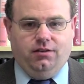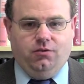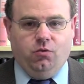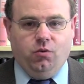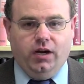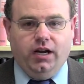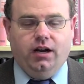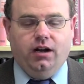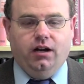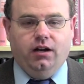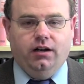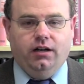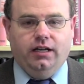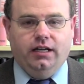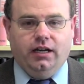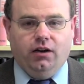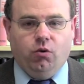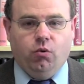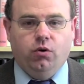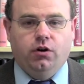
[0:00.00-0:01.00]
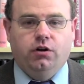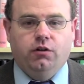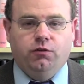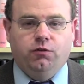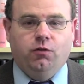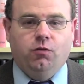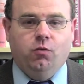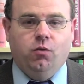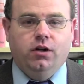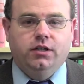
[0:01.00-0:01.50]
where, in order
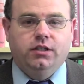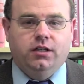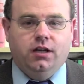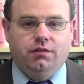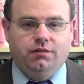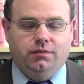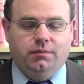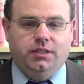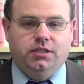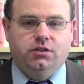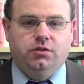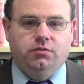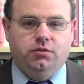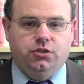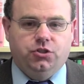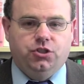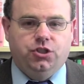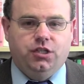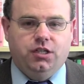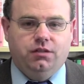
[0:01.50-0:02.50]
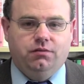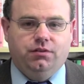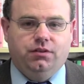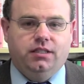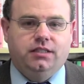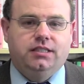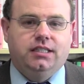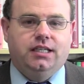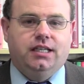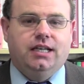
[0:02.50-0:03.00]
for one government to achieve with
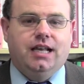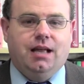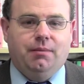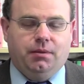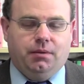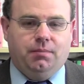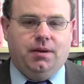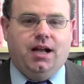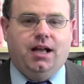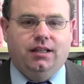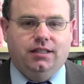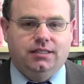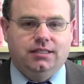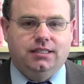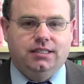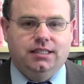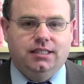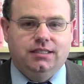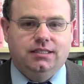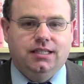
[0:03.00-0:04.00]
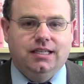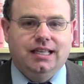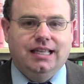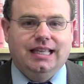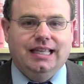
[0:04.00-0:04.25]
its economic policies,